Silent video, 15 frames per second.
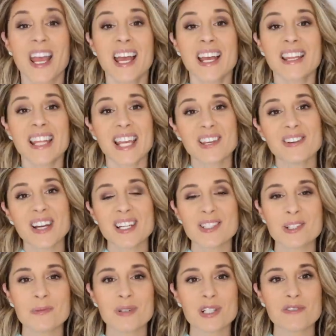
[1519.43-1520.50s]
thank you guys
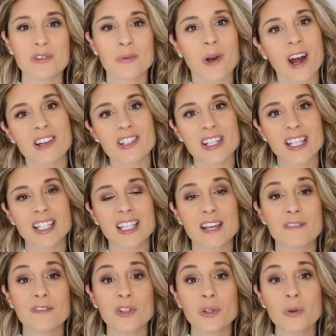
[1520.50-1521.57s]
so much for watching.
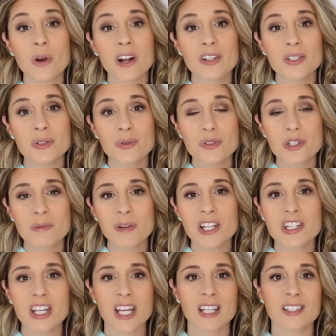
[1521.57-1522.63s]
If you are new to my
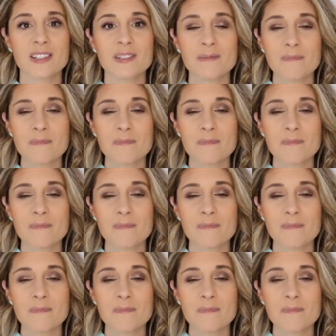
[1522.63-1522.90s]
channel,